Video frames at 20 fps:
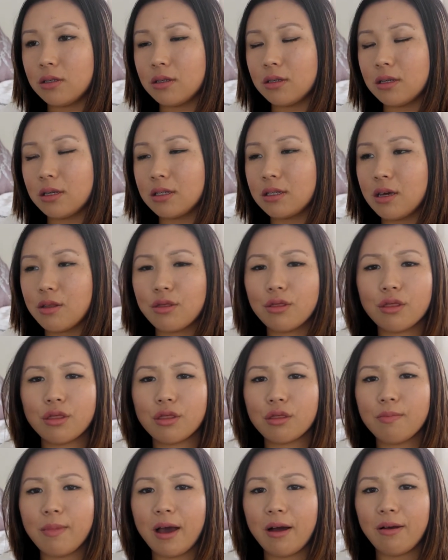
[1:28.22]
doesn't
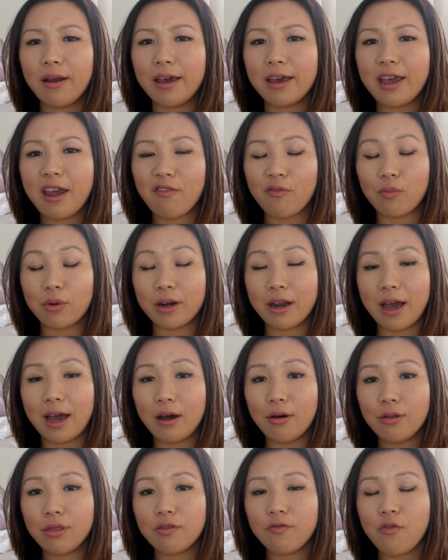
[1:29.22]
smell like everyone
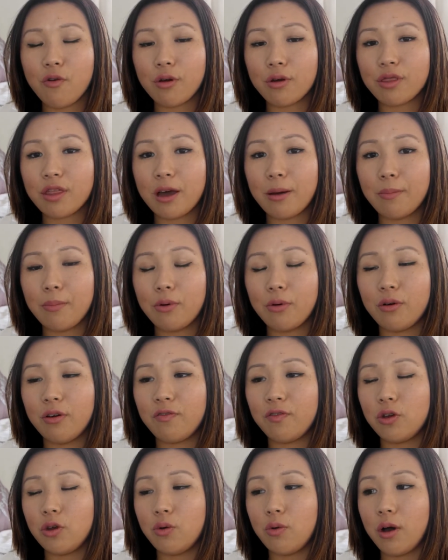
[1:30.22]
else. For example,
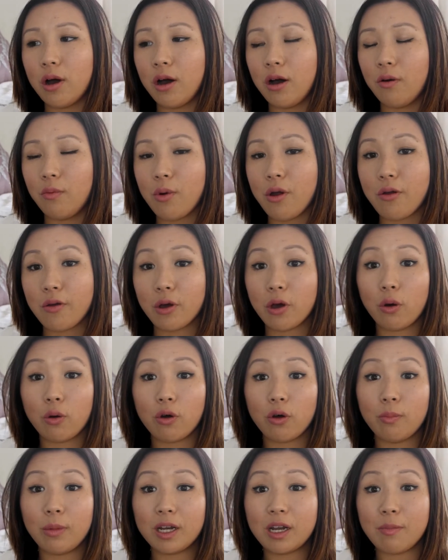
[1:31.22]
if you are wearing
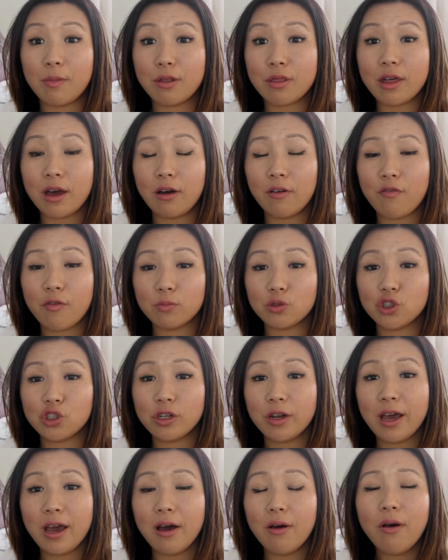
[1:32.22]
Coco Mademoiselle from
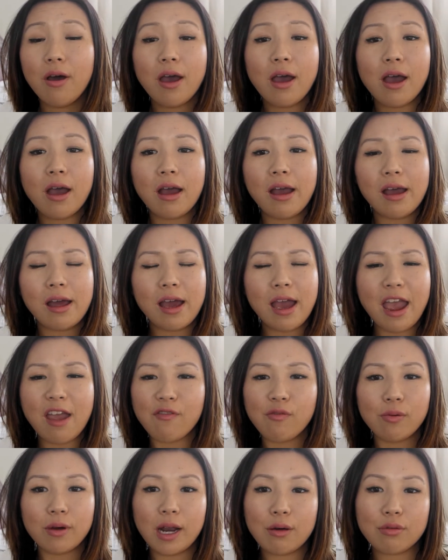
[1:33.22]
Chanel,
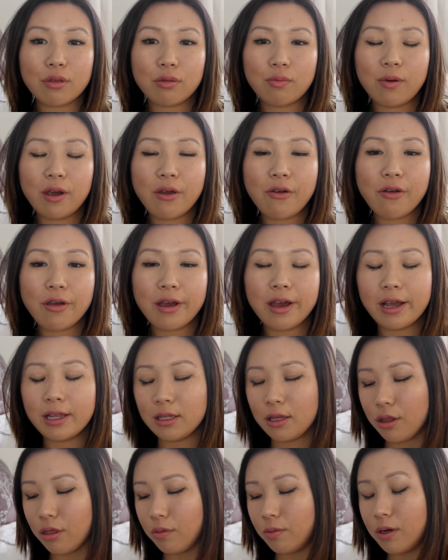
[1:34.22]
everyone else is wearing it.
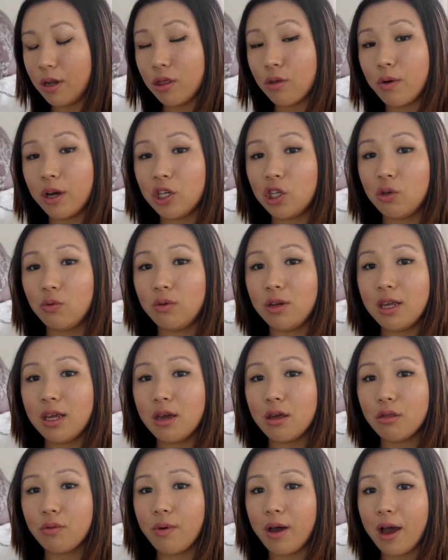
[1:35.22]
This one is quite
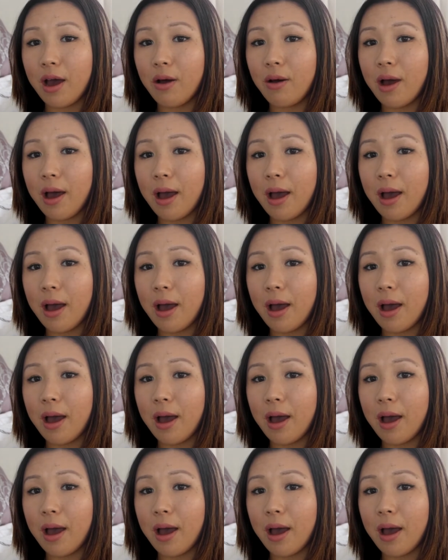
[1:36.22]
unique as well,